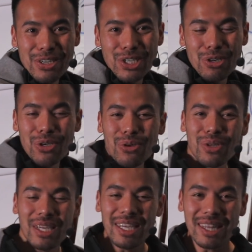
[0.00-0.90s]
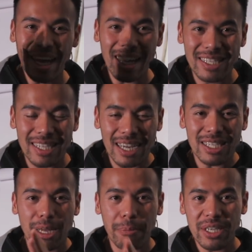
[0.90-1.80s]
So you need the
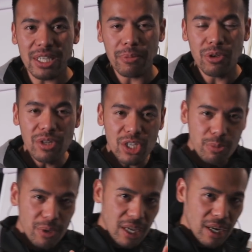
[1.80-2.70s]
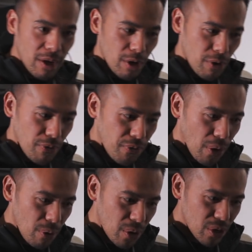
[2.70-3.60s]
exact step-by-step. You need to be
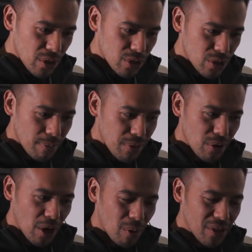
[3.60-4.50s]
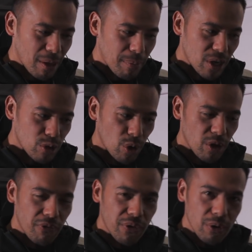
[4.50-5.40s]
focus purely on one thing, because
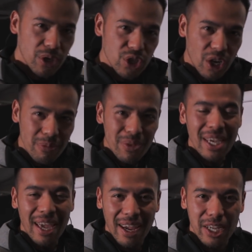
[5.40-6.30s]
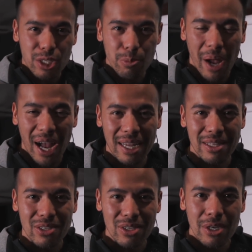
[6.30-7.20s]
what you focus on
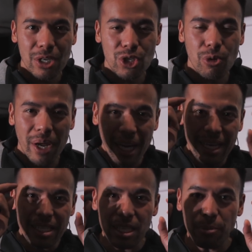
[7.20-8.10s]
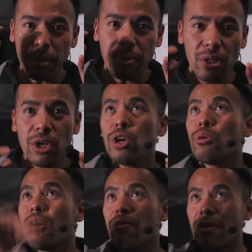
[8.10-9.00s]
expands. So when I see people
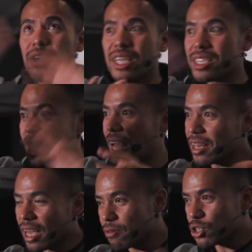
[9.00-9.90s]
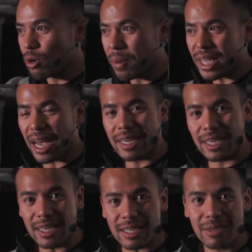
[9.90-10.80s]
who are very disaligned, they have so many
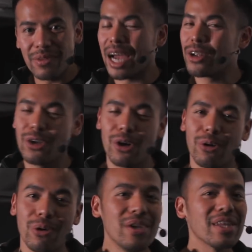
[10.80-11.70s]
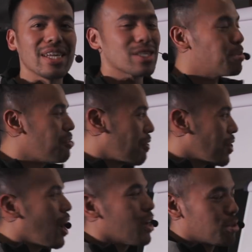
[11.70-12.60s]
ideas, I know that it's going to be
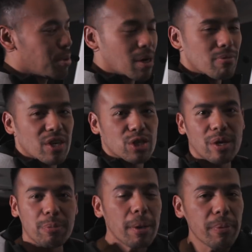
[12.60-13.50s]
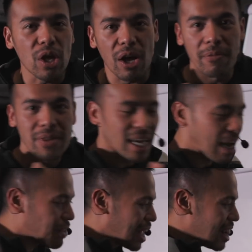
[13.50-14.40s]
very hard to become rich. When people
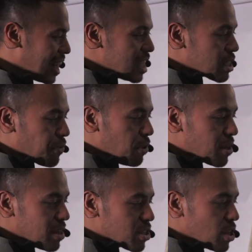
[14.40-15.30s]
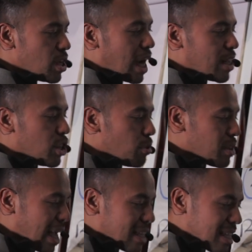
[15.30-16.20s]
have that laser focus and know
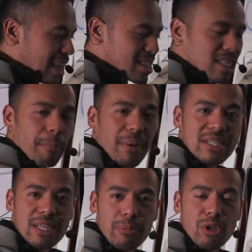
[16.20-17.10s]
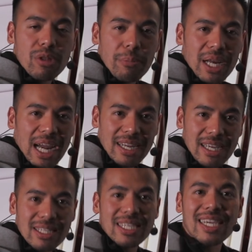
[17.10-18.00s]
the exact step by step, know the
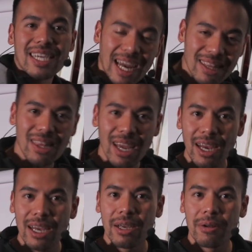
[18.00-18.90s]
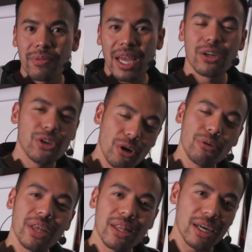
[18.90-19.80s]
mechanics to get there, I
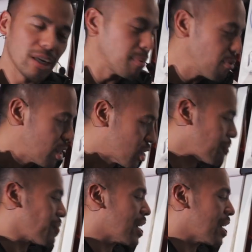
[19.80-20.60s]
know that they're going to be rich.